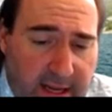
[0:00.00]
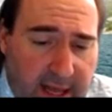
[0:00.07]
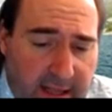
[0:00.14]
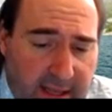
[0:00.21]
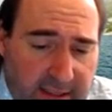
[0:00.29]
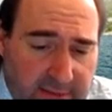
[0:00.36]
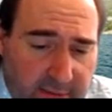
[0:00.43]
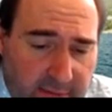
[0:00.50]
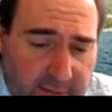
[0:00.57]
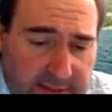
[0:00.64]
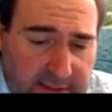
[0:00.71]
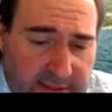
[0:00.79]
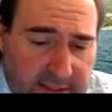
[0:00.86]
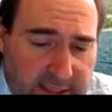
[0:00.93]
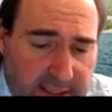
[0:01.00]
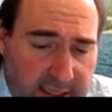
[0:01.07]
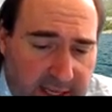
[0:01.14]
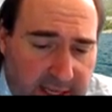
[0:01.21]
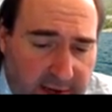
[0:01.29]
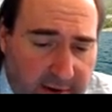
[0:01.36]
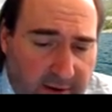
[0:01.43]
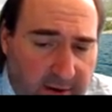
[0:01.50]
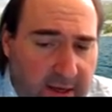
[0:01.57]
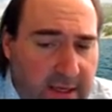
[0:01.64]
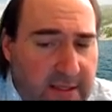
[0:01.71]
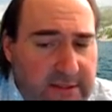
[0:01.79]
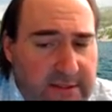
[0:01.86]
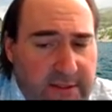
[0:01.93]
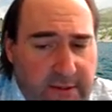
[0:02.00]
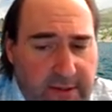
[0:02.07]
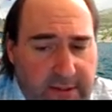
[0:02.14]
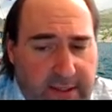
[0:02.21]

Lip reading: And that's what we see here. 0